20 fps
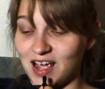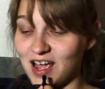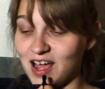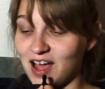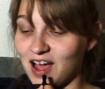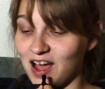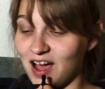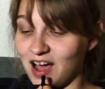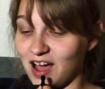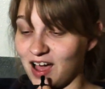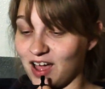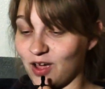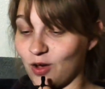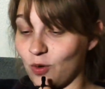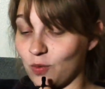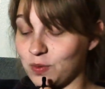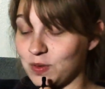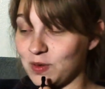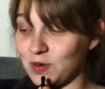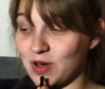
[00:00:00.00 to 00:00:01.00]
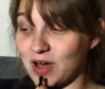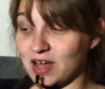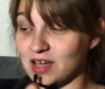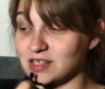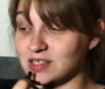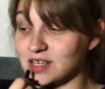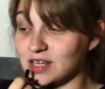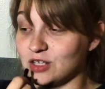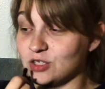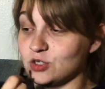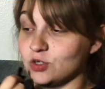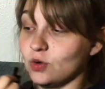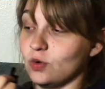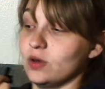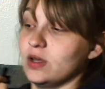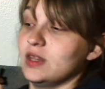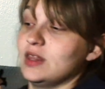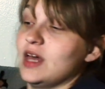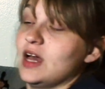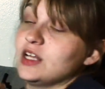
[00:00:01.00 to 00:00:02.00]
I hope you guys enjoyed
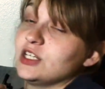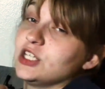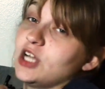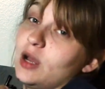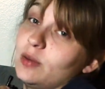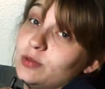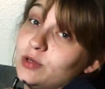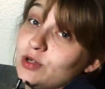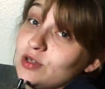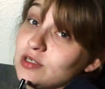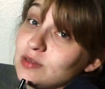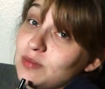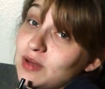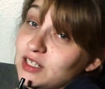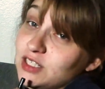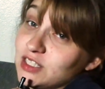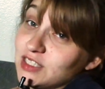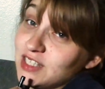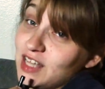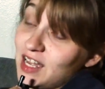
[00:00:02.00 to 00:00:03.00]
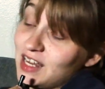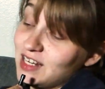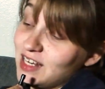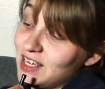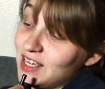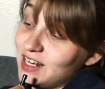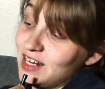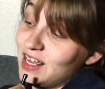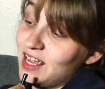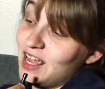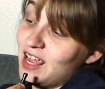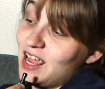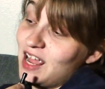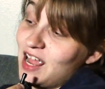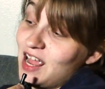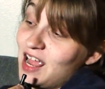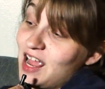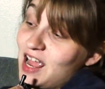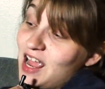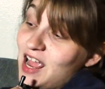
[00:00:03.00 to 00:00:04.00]
that chapter as much as I did.
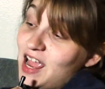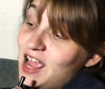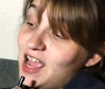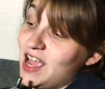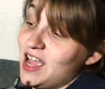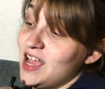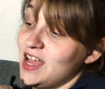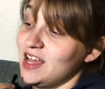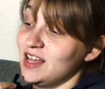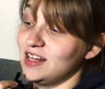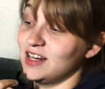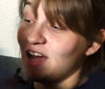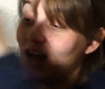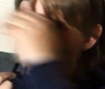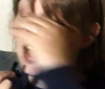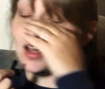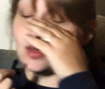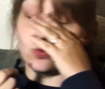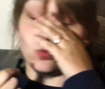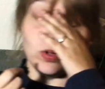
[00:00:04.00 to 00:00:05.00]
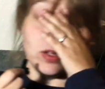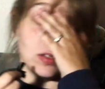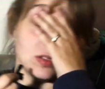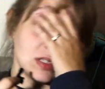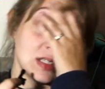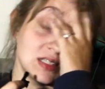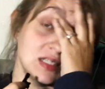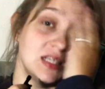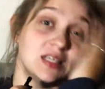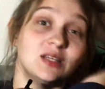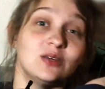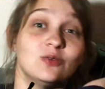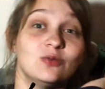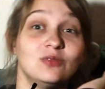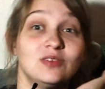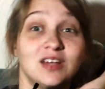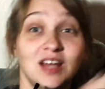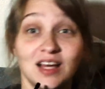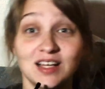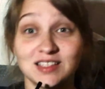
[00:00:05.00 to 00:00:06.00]
And I will see you
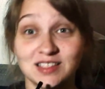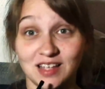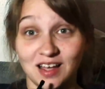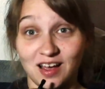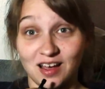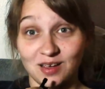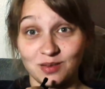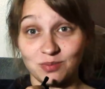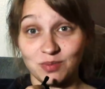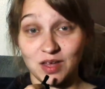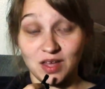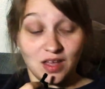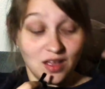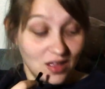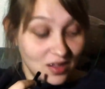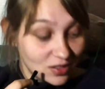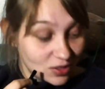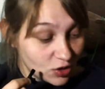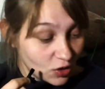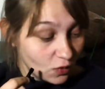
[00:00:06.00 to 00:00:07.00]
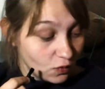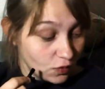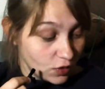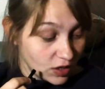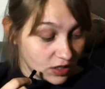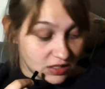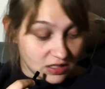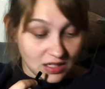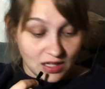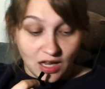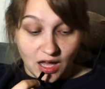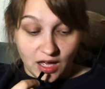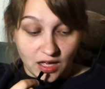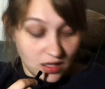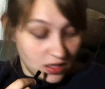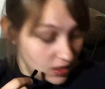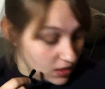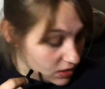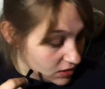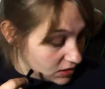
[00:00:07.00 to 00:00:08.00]
next time. Don't forget to like,
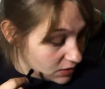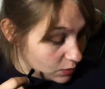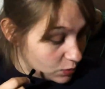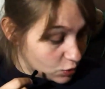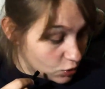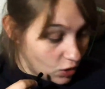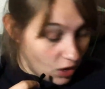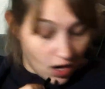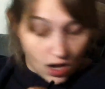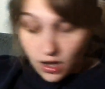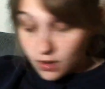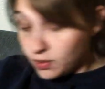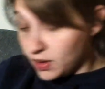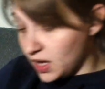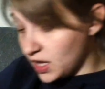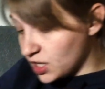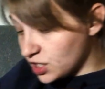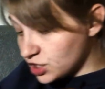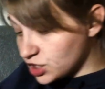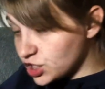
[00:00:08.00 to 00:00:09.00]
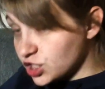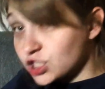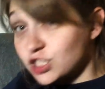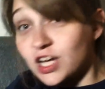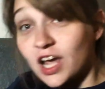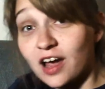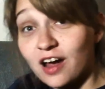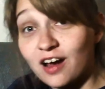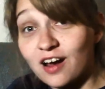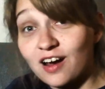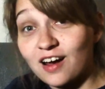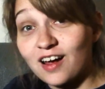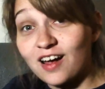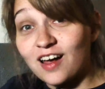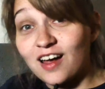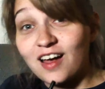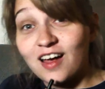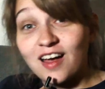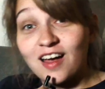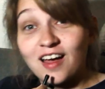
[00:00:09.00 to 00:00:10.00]
subscribe, and share.
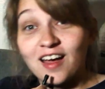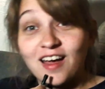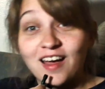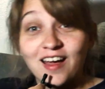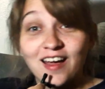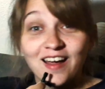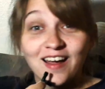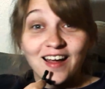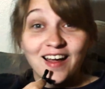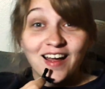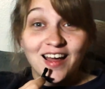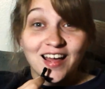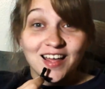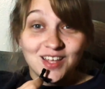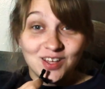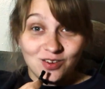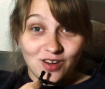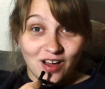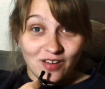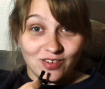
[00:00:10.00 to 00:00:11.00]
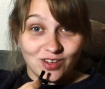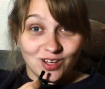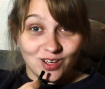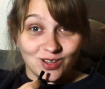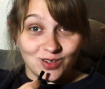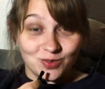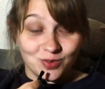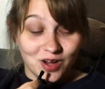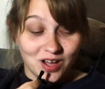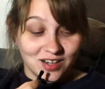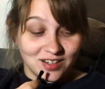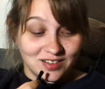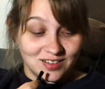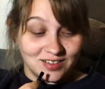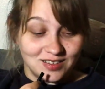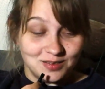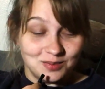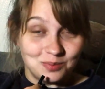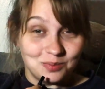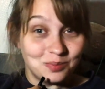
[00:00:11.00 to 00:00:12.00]
You have a good one.
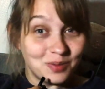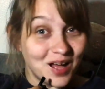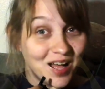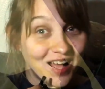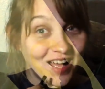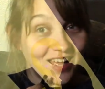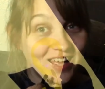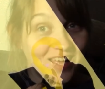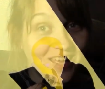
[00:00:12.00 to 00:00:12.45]
Bye.